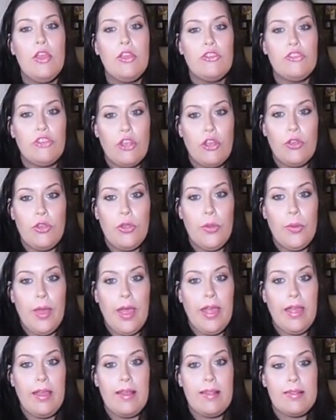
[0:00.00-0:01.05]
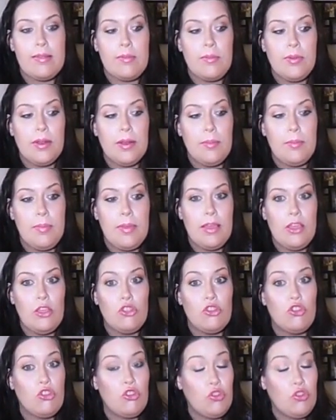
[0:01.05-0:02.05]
so you guys wouldn't be